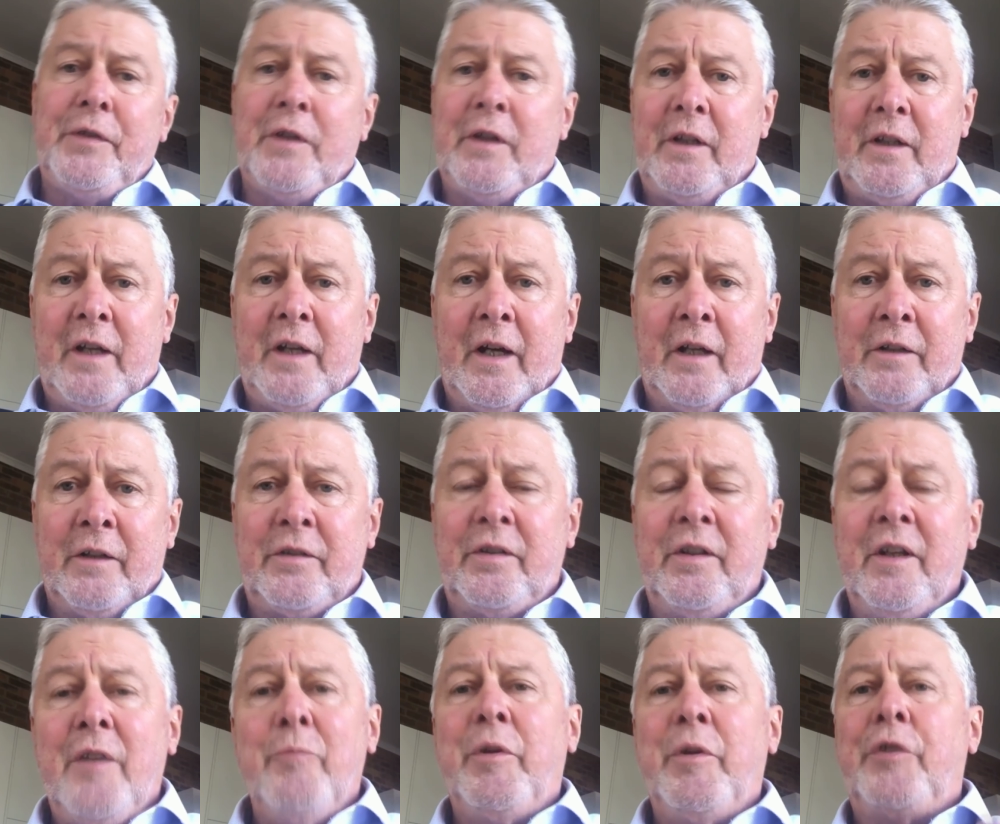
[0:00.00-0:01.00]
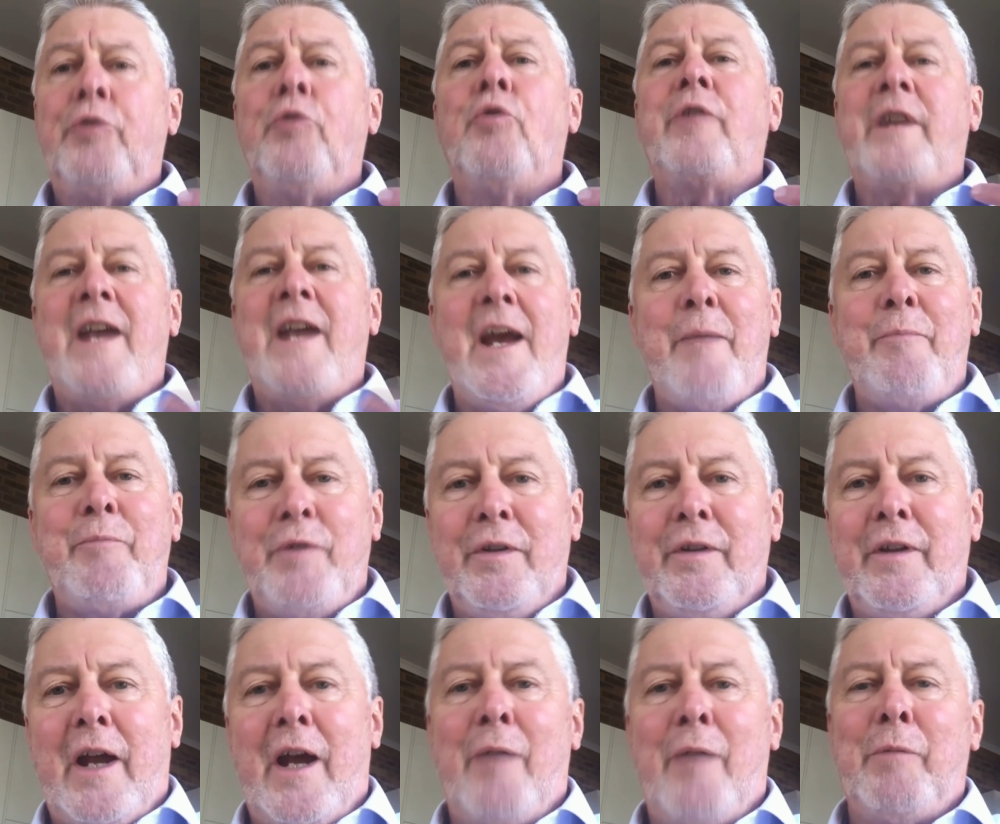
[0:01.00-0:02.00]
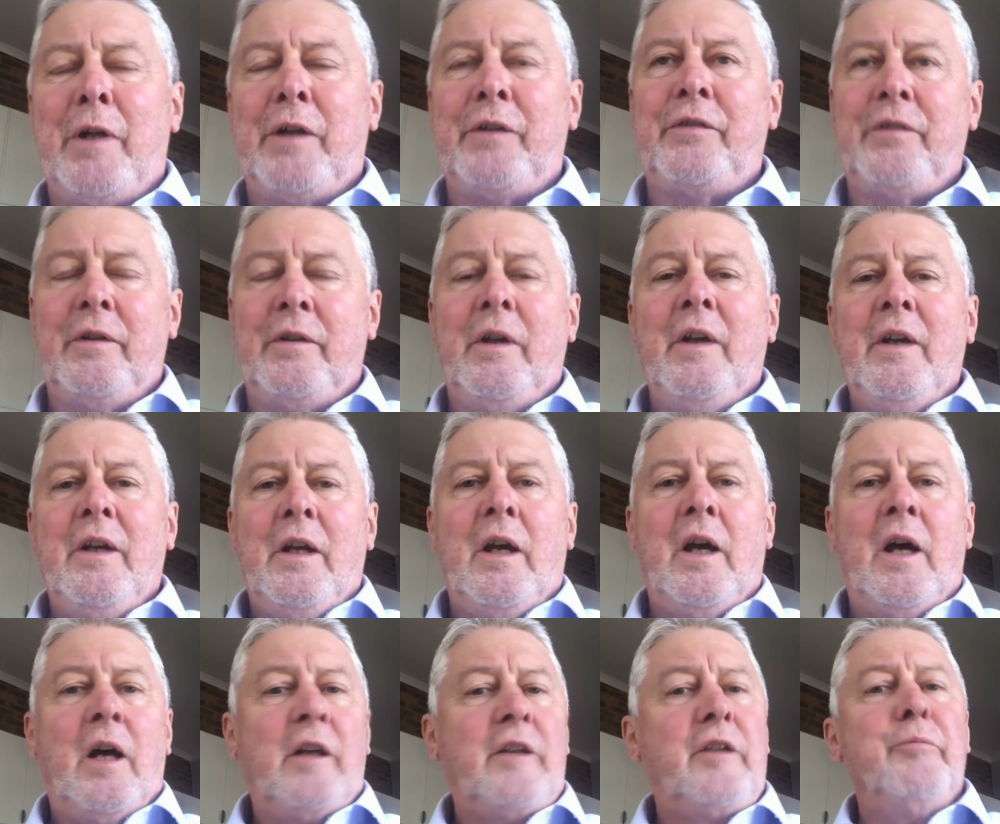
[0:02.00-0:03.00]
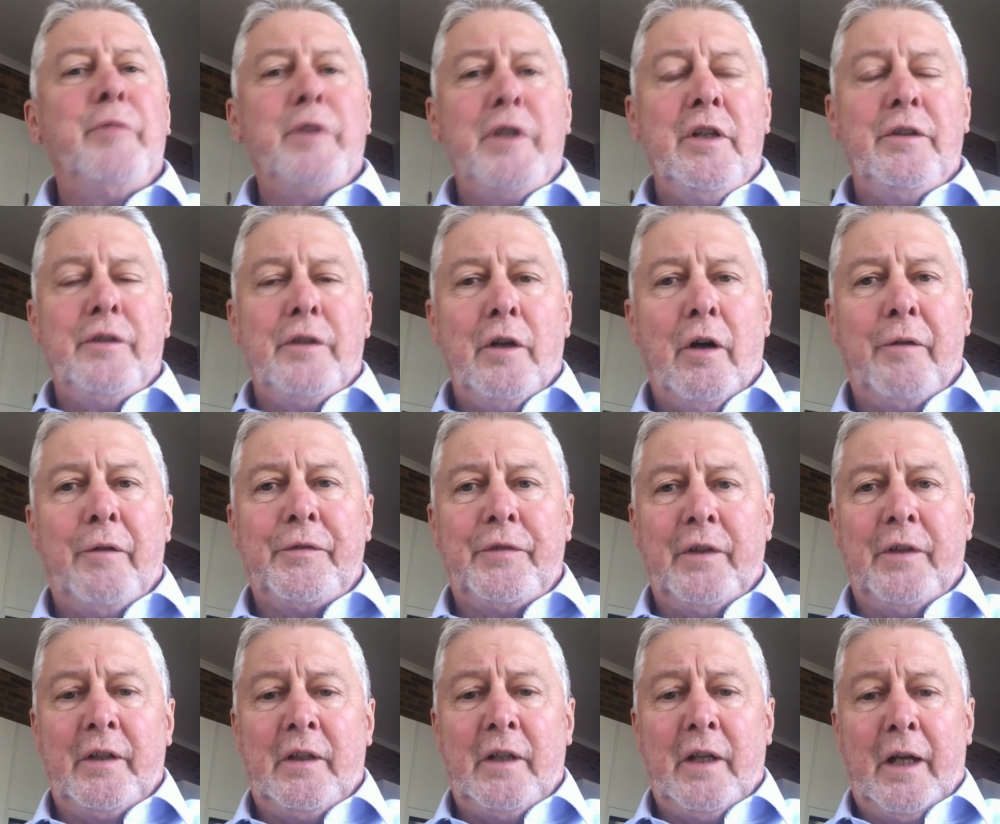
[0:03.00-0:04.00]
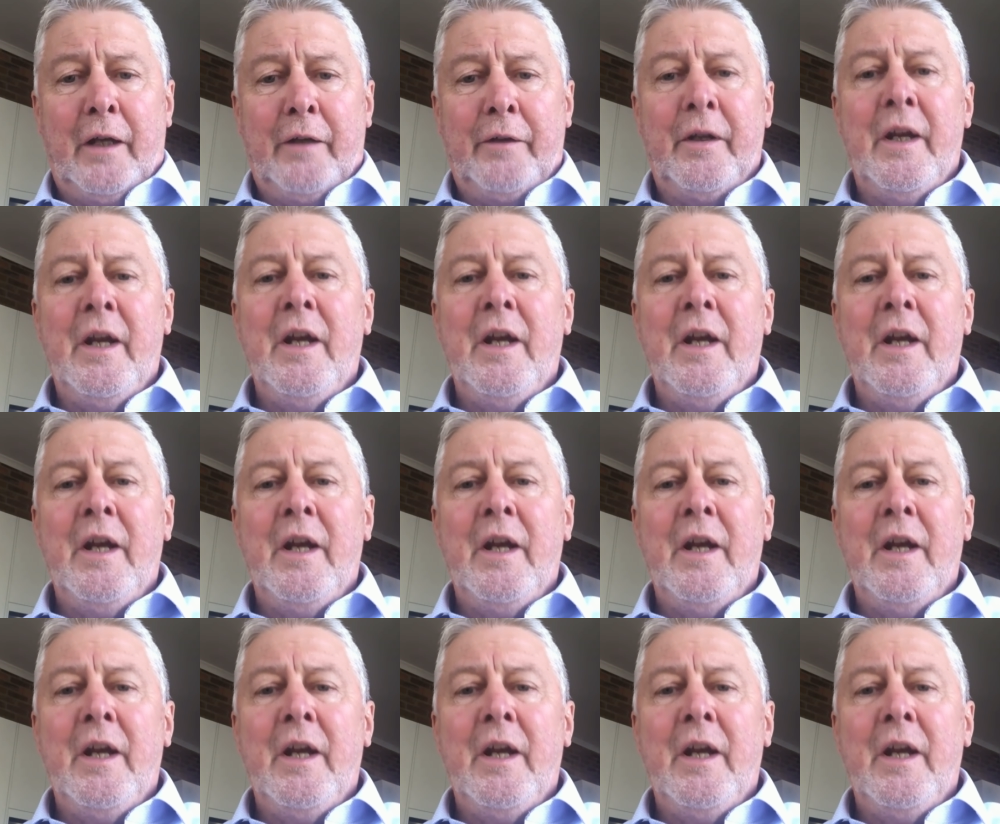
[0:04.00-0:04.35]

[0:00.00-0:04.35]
accounts, but you're capped into how much uh, can be in the offset account.